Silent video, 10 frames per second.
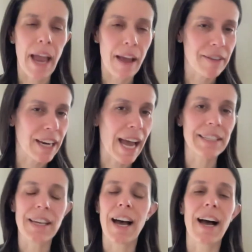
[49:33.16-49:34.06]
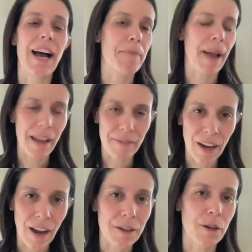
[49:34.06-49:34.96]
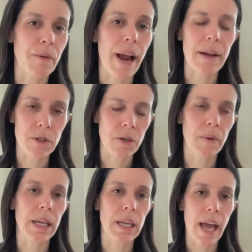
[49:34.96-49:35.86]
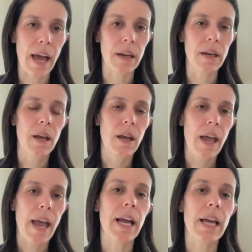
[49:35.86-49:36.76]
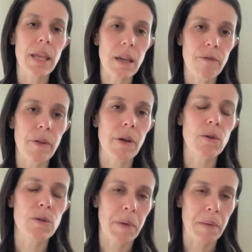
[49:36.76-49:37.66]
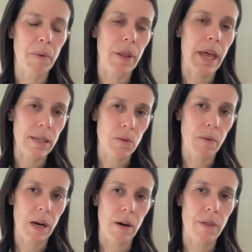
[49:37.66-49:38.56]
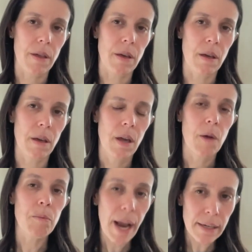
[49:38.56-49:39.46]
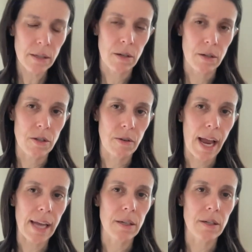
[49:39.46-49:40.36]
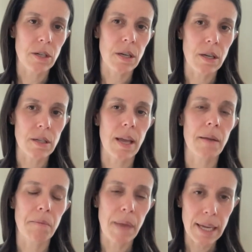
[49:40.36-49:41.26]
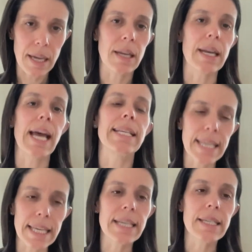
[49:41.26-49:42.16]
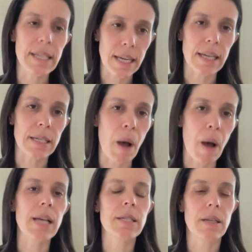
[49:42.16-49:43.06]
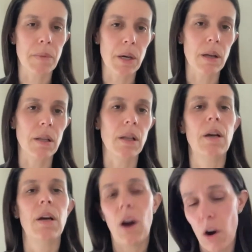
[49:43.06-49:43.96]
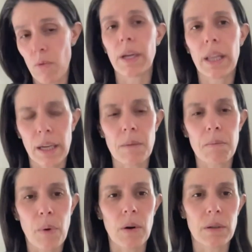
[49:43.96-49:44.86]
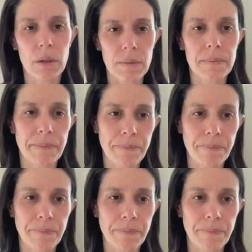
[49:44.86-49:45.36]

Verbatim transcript: I haven't had time, I haven't gotten around to it yet. And I think for those people, that's where the practical strategies and making it as easy as possible are really important.